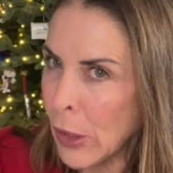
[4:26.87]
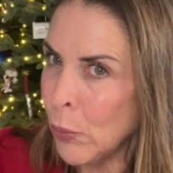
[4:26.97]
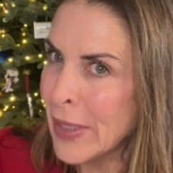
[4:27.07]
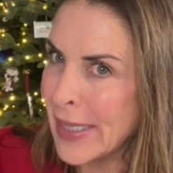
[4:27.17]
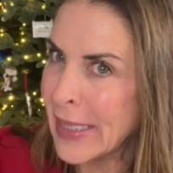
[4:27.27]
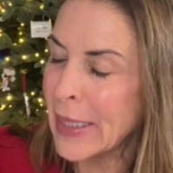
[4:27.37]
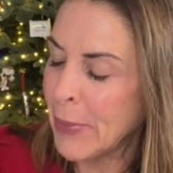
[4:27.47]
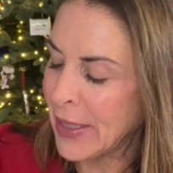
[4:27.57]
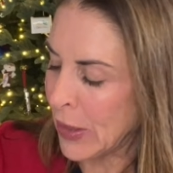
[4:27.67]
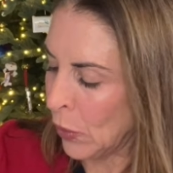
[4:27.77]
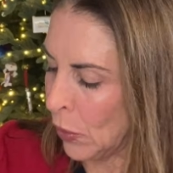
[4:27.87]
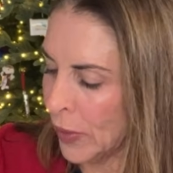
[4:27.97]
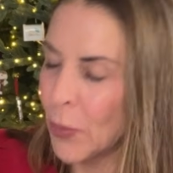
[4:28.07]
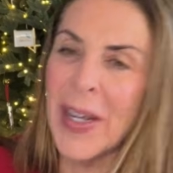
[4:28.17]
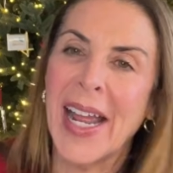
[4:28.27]
was 6 months
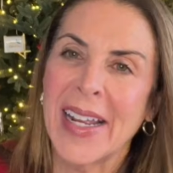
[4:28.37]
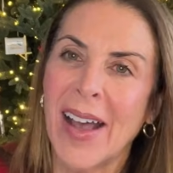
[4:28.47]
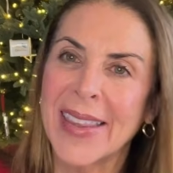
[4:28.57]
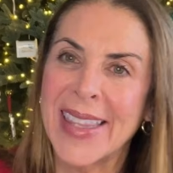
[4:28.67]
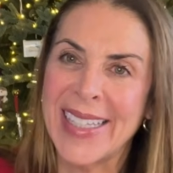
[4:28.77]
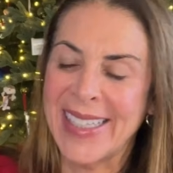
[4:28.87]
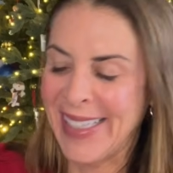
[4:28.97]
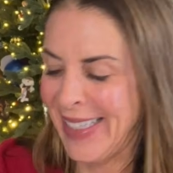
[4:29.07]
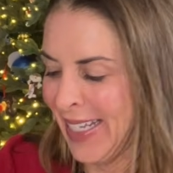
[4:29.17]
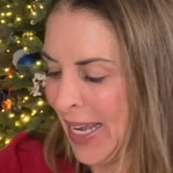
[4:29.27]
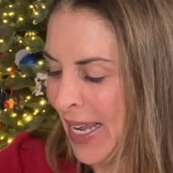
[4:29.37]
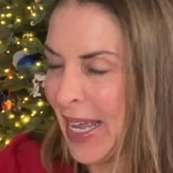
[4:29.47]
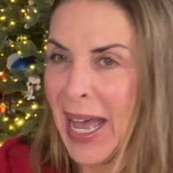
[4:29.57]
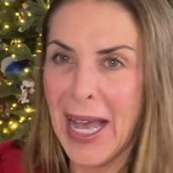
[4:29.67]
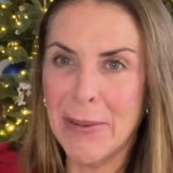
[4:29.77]
old when I got this
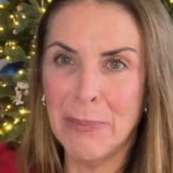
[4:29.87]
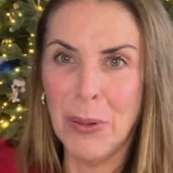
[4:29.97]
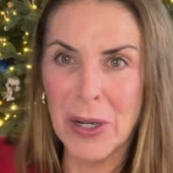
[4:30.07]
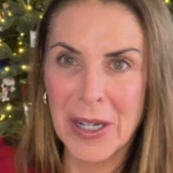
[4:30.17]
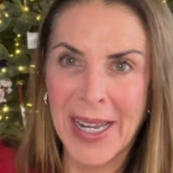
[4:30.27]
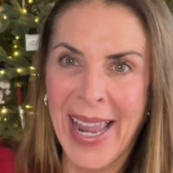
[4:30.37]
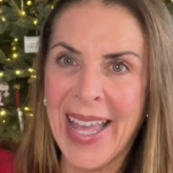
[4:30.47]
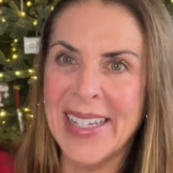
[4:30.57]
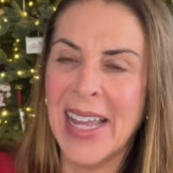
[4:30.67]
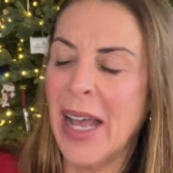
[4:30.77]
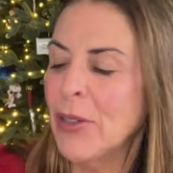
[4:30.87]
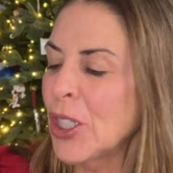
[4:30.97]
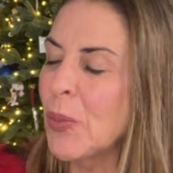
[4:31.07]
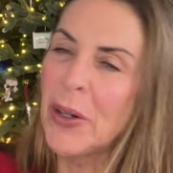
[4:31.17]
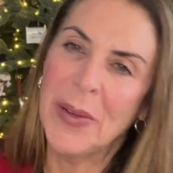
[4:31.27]
book. And I
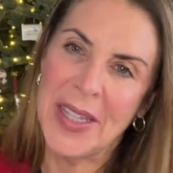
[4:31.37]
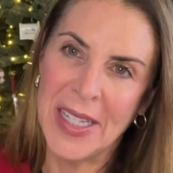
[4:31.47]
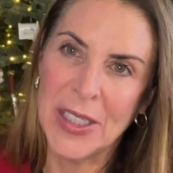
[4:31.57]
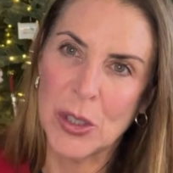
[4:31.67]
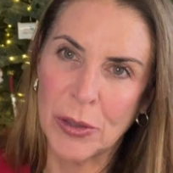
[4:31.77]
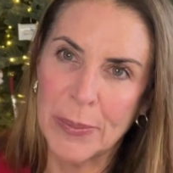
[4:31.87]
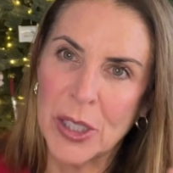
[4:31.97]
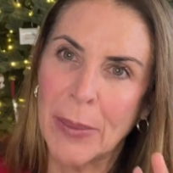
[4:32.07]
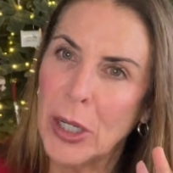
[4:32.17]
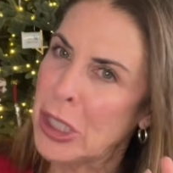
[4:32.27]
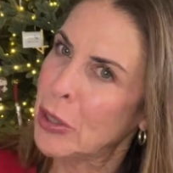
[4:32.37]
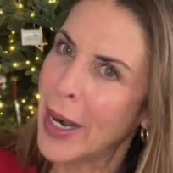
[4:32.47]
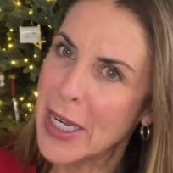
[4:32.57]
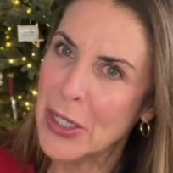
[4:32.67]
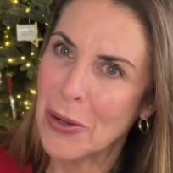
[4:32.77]
just want to read the inscription. I'm going to
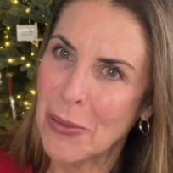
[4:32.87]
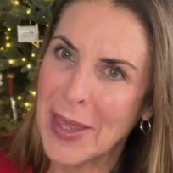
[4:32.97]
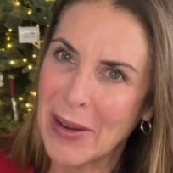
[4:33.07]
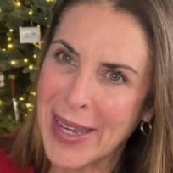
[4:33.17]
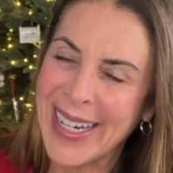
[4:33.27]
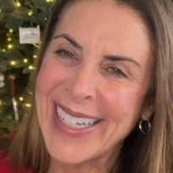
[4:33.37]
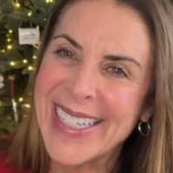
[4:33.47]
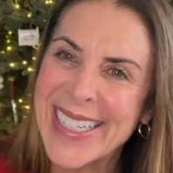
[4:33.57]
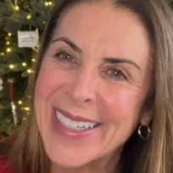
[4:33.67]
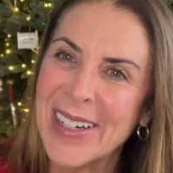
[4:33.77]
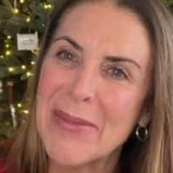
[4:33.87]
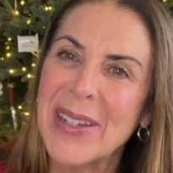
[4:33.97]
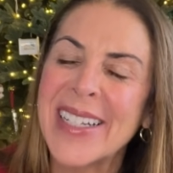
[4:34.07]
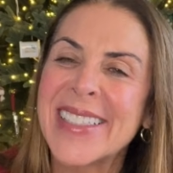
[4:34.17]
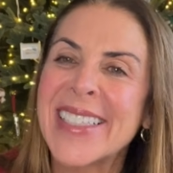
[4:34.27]
try to do it without getting teary
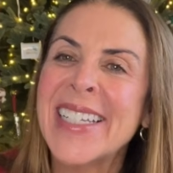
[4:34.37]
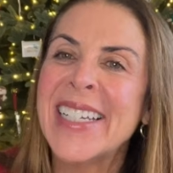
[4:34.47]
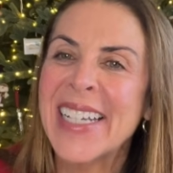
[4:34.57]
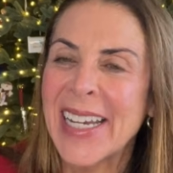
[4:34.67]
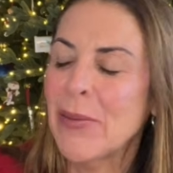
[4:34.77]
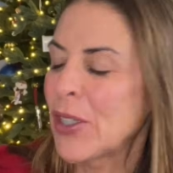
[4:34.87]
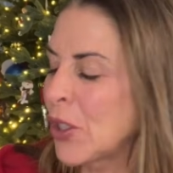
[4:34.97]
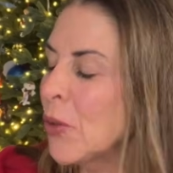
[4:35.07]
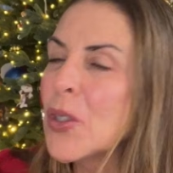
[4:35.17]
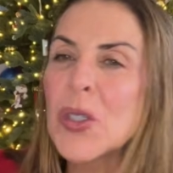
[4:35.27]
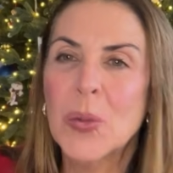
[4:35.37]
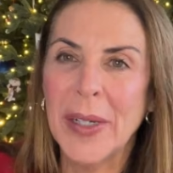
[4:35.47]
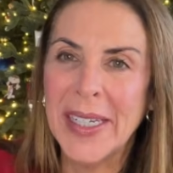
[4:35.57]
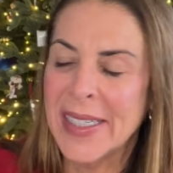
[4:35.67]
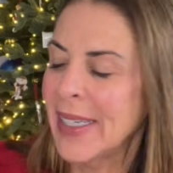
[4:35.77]
because it was so
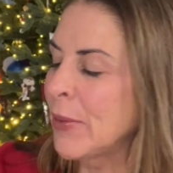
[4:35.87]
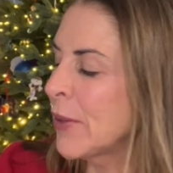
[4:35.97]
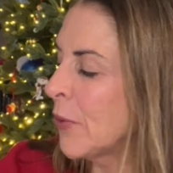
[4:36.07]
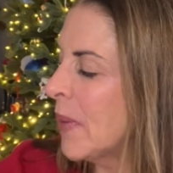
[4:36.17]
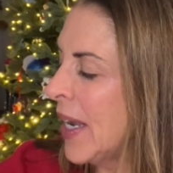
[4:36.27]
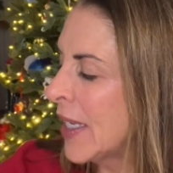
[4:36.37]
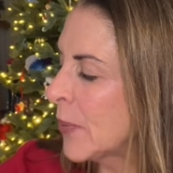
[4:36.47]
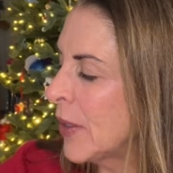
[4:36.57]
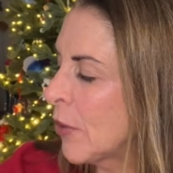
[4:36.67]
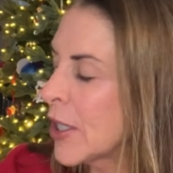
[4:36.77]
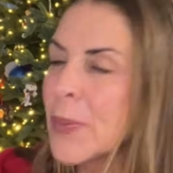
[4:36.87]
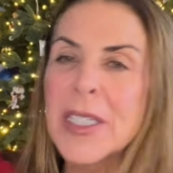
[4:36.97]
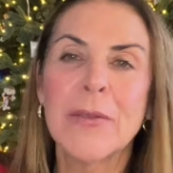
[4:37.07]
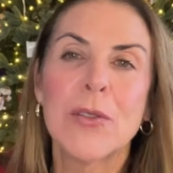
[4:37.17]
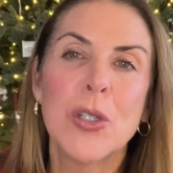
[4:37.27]
sweet. It was from my husband,
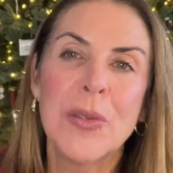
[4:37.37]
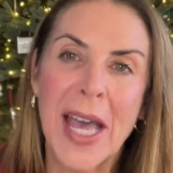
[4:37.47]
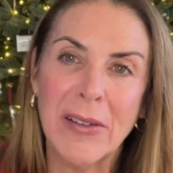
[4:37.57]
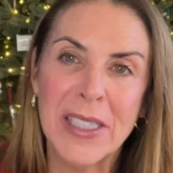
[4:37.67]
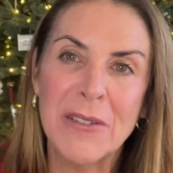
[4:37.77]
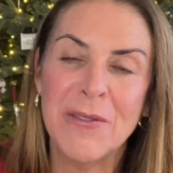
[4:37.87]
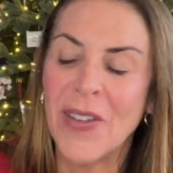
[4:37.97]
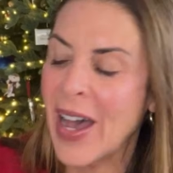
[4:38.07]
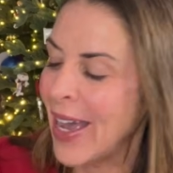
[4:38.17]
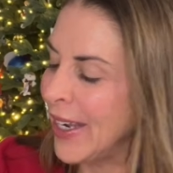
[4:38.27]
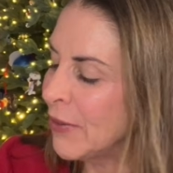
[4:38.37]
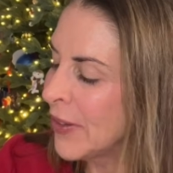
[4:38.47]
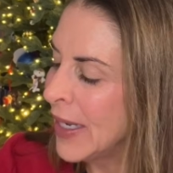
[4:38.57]
Christmas of 2005.